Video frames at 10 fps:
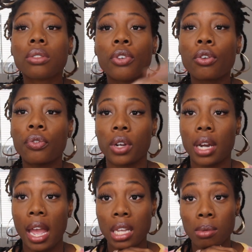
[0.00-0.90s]
Feel free
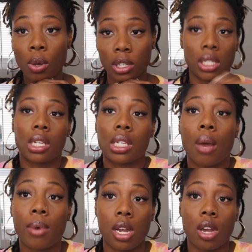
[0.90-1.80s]
to ask me questions because
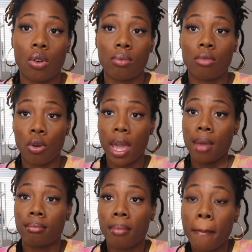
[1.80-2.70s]
I want to help.
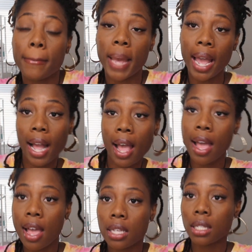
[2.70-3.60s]
Okay? Bye,
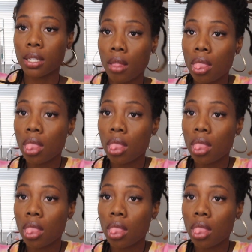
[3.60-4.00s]
guys.